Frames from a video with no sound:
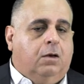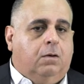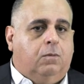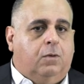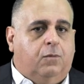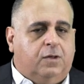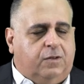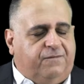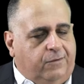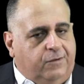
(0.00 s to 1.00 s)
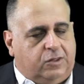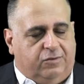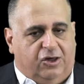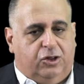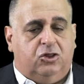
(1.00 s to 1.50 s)
was the first
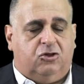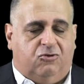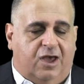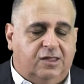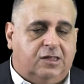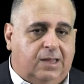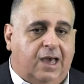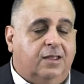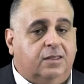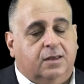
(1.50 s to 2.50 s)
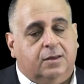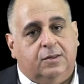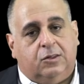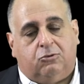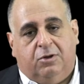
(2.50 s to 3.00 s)
to actually translate
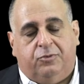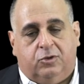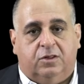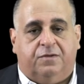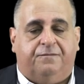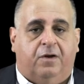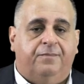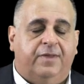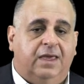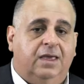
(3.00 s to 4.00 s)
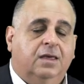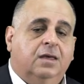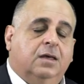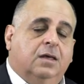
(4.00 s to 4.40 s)
the scriptures from the